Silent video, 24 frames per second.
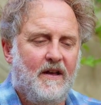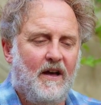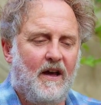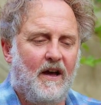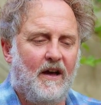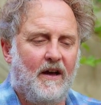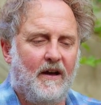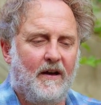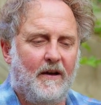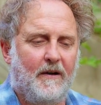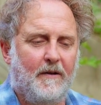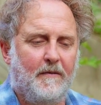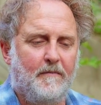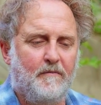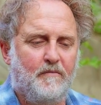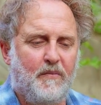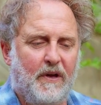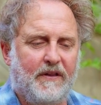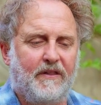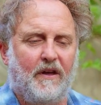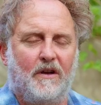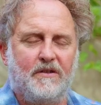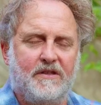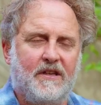
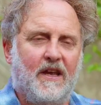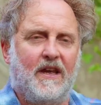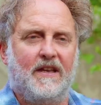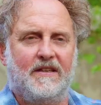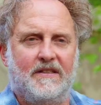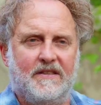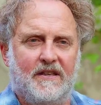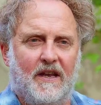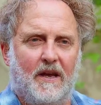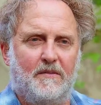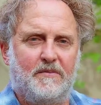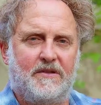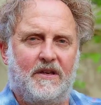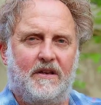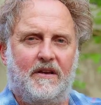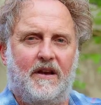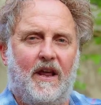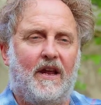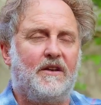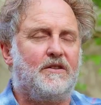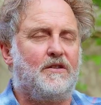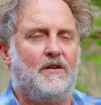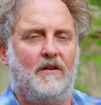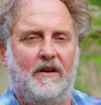But those enzymes are
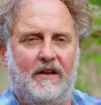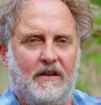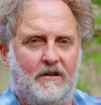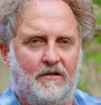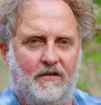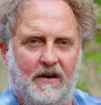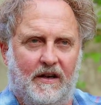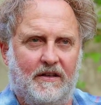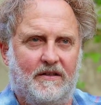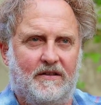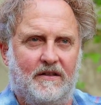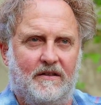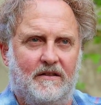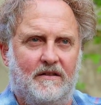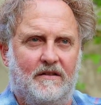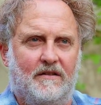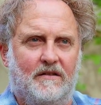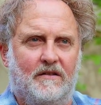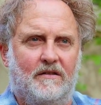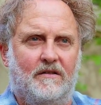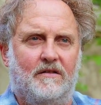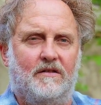naturally created